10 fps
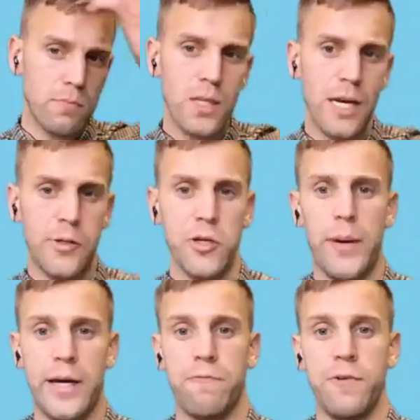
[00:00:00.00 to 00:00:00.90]
And do you
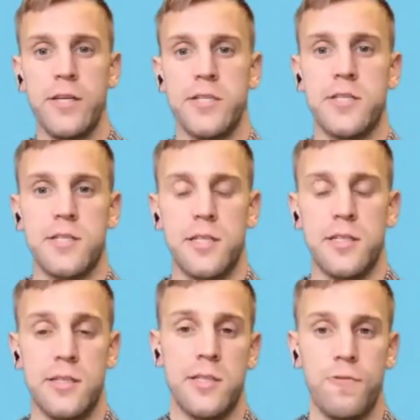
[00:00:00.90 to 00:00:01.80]
pay the fees, the
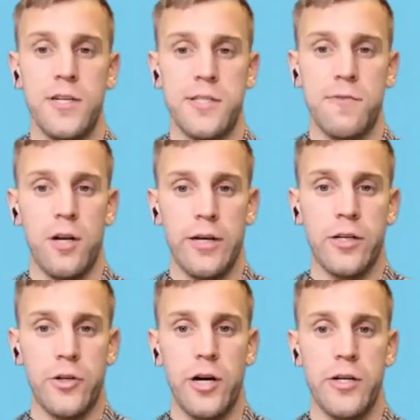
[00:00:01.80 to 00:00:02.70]
DCU fees, if you like, or
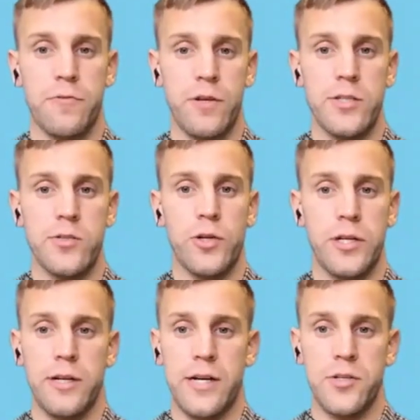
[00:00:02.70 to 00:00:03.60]
the Irish fees, or the
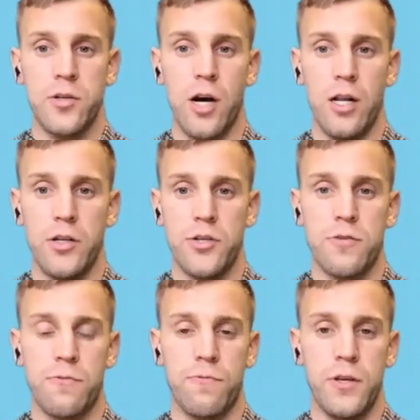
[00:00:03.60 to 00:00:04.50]
international college
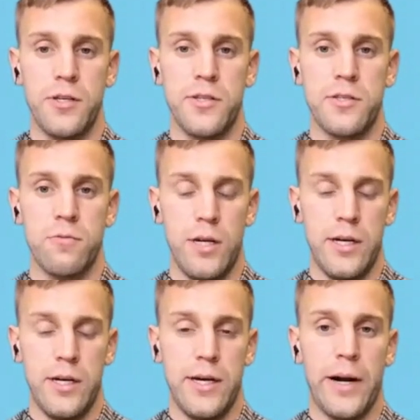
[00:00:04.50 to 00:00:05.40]
fees
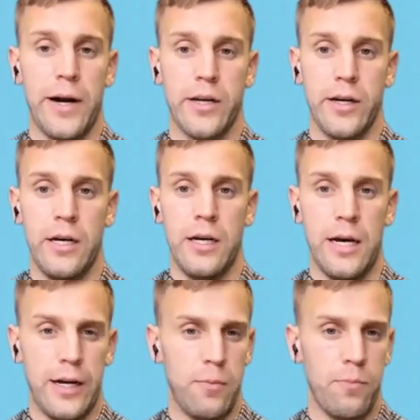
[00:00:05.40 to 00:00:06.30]
in America?
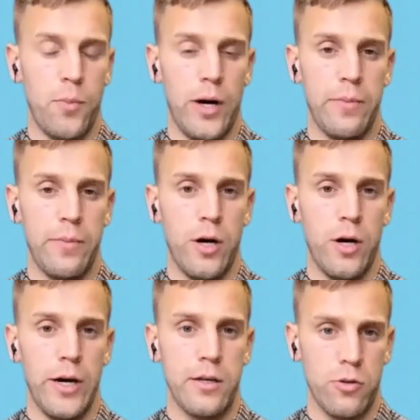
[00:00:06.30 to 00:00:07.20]
And my
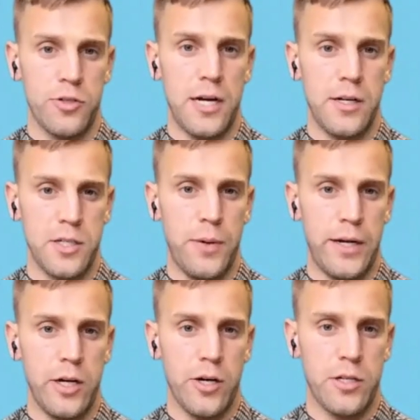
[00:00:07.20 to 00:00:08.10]
understanding is you pay
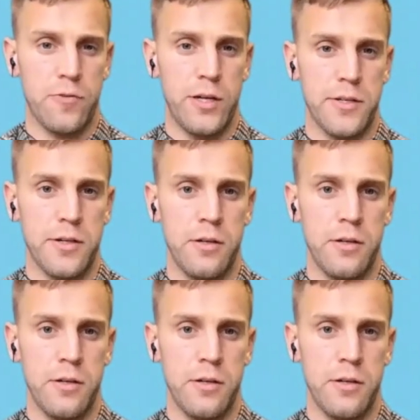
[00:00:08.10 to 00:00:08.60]
the Irish fee, is it?